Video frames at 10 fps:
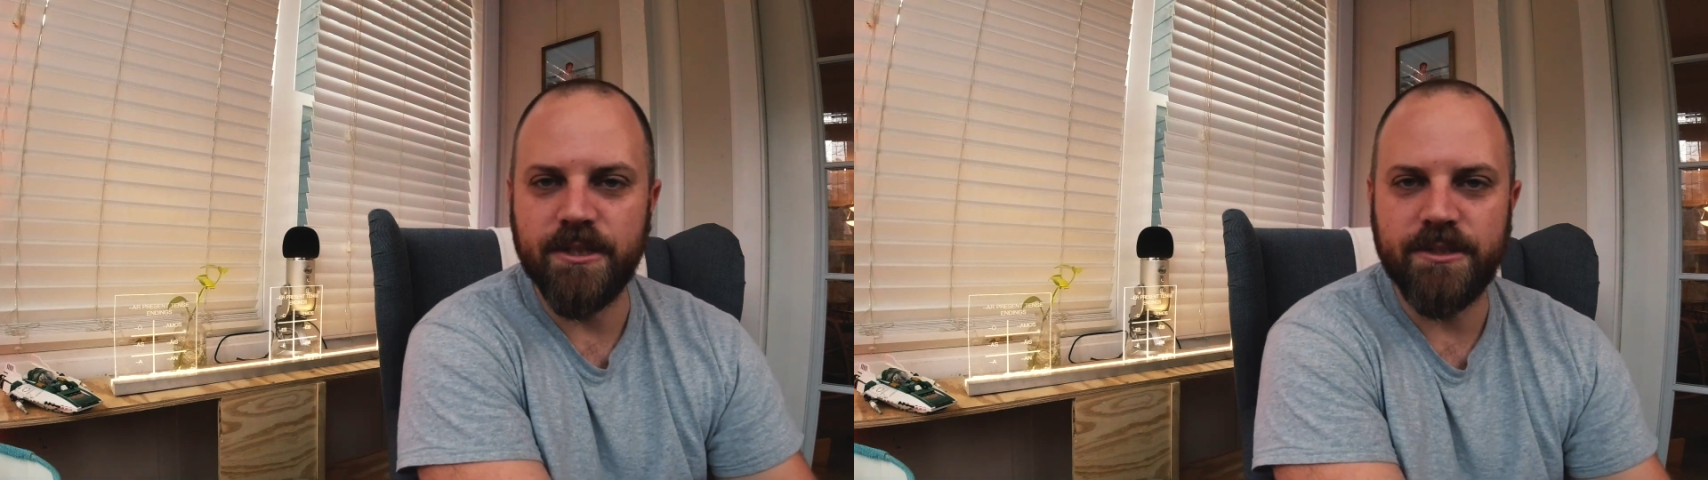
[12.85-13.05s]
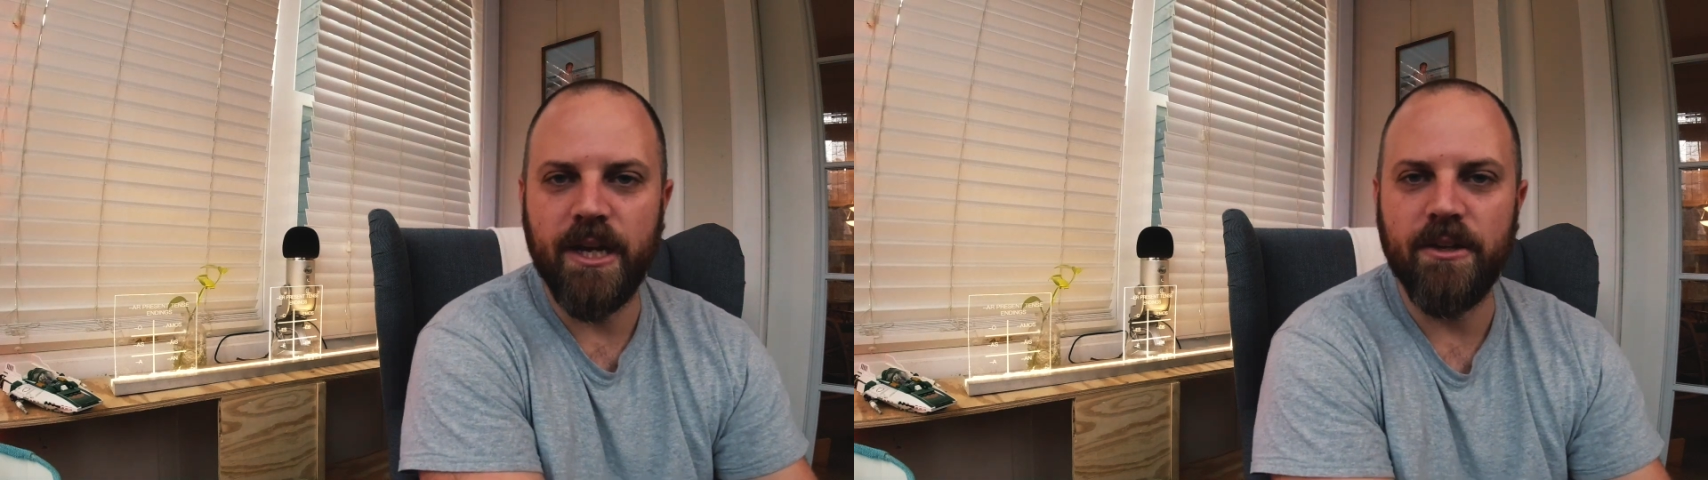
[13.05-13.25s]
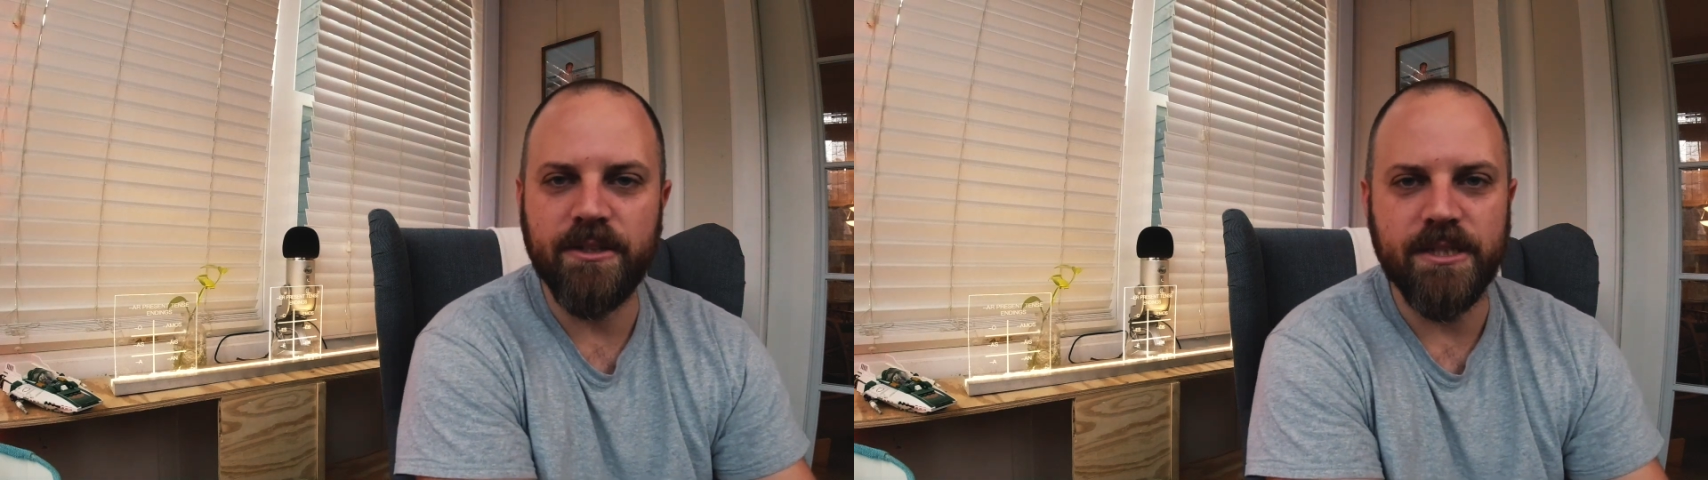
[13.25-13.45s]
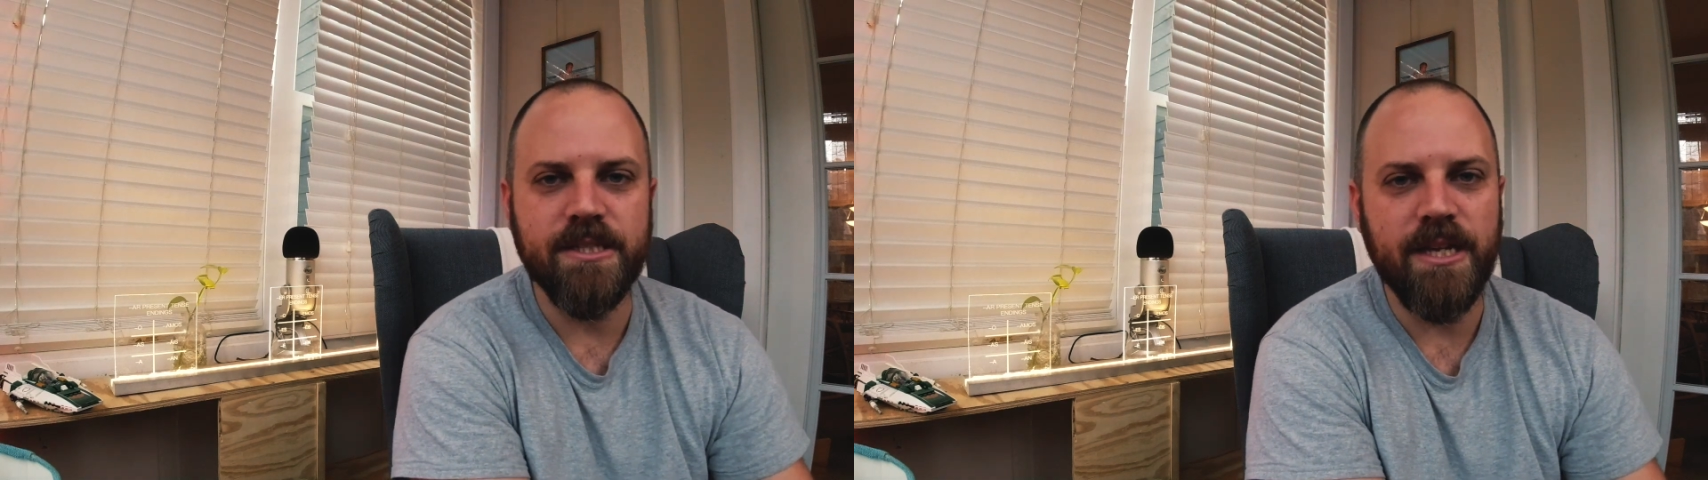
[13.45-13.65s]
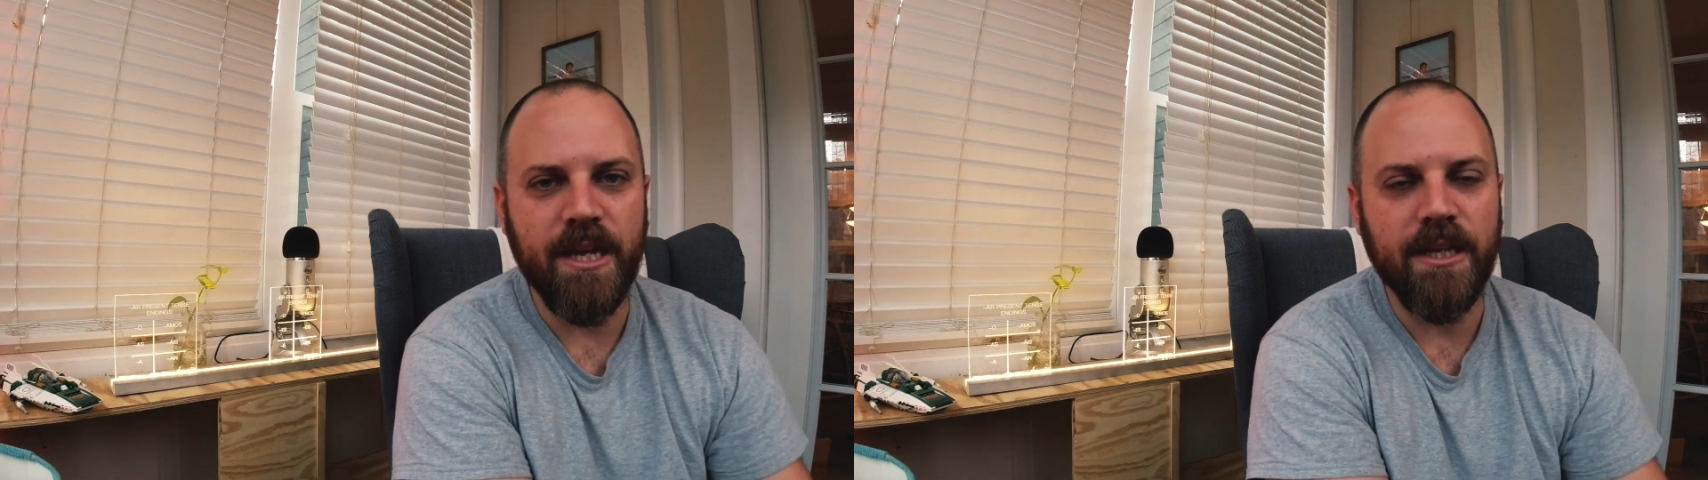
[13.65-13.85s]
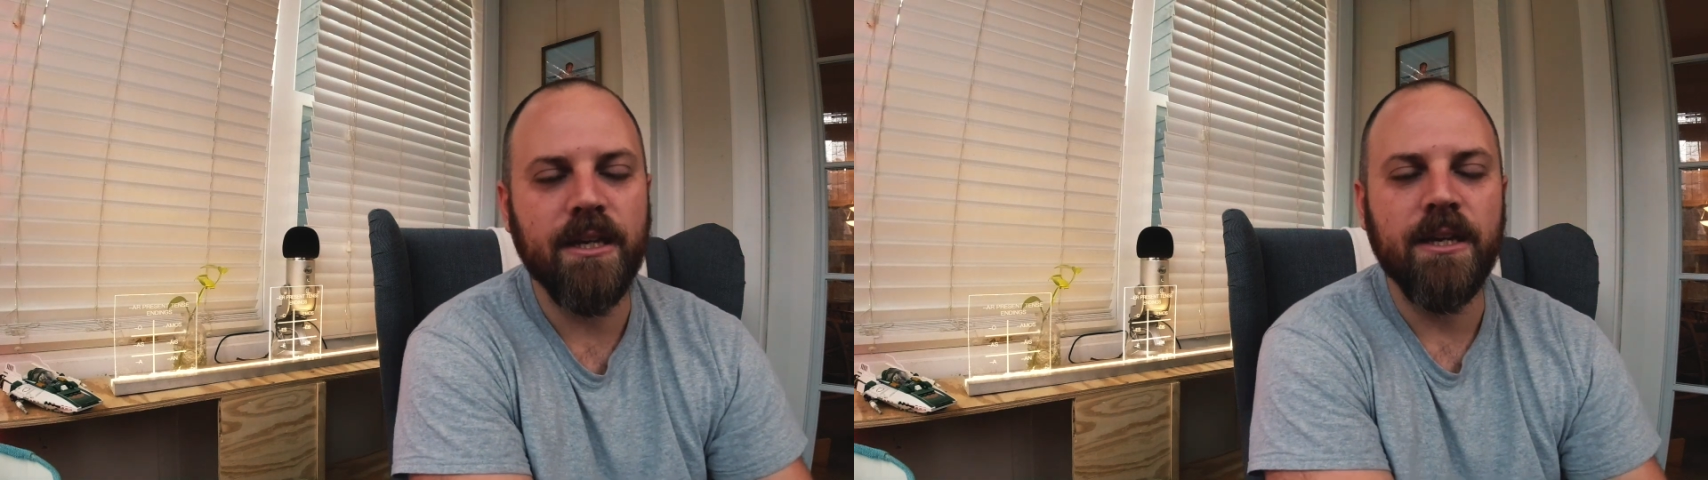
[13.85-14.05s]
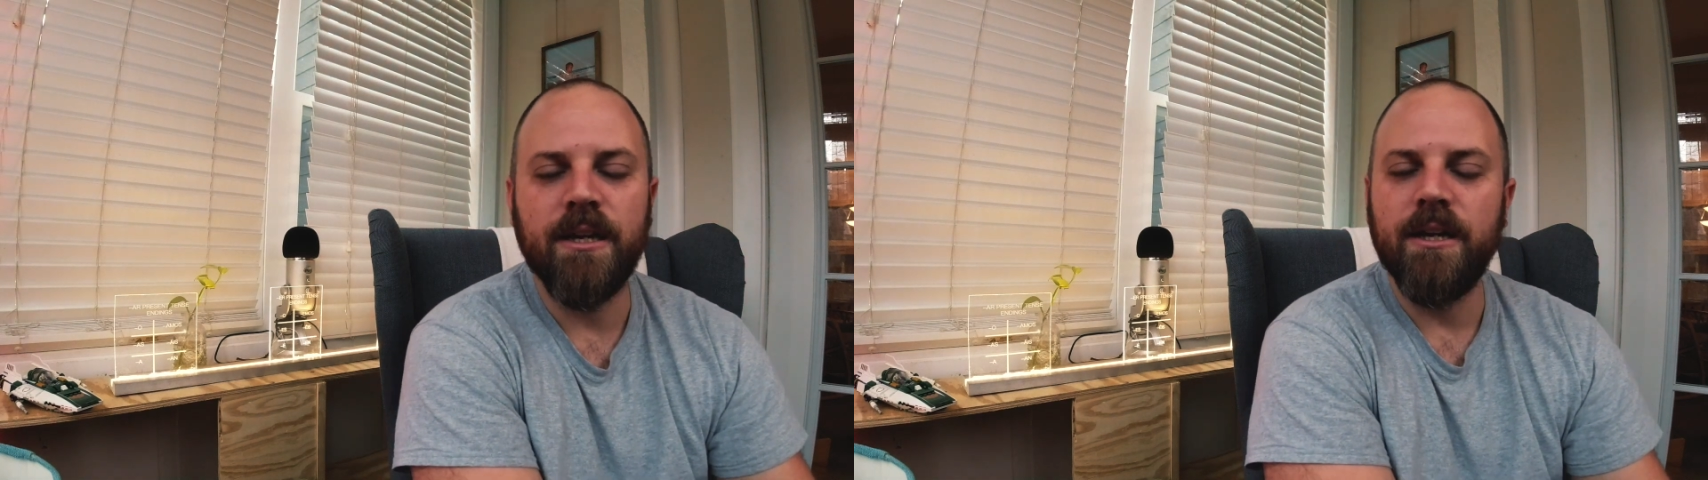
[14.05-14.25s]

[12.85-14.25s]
To tell and to say.